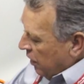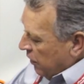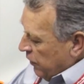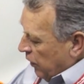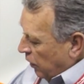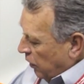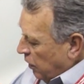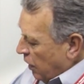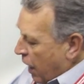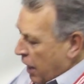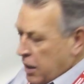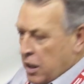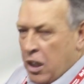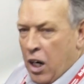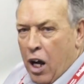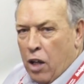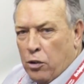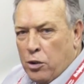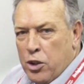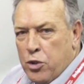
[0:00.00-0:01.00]
The lock
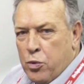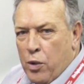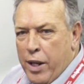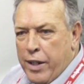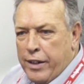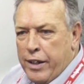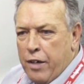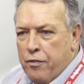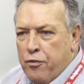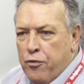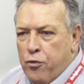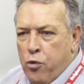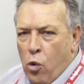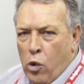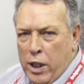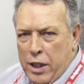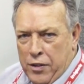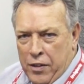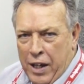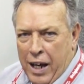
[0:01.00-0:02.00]
collar is rated at
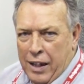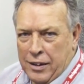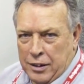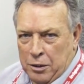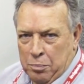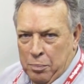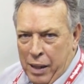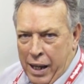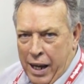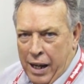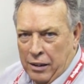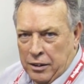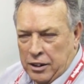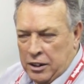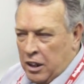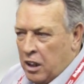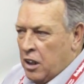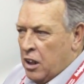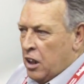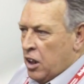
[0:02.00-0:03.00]
40,000
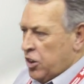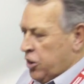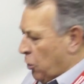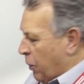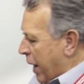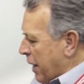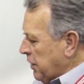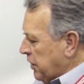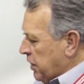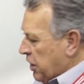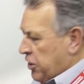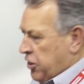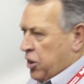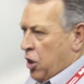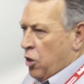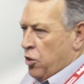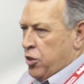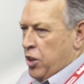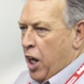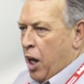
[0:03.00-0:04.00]
pounds. So as this
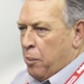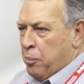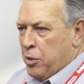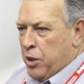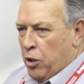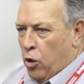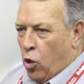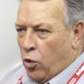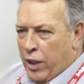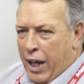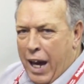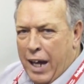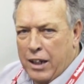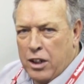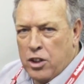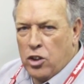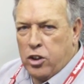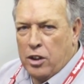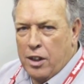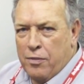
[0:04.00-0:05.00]
goes up, the old
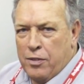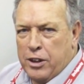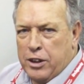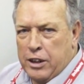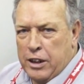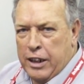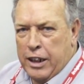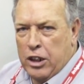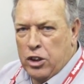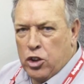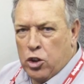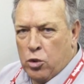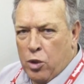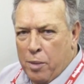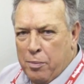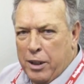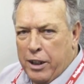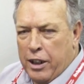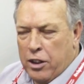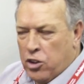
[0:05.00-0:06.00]
adage, live it an inch,
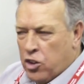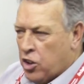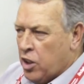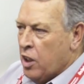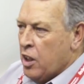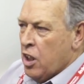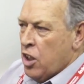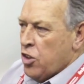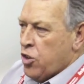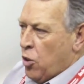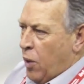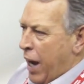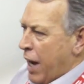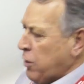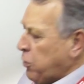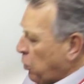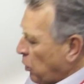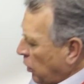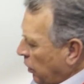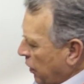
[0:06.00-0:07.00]
crib an inch. So
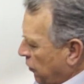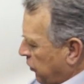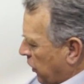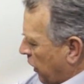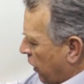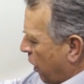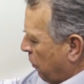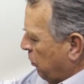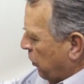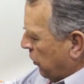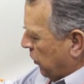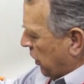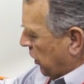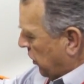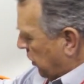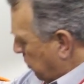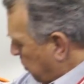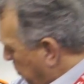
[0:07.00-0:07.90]
as we're lifting up with this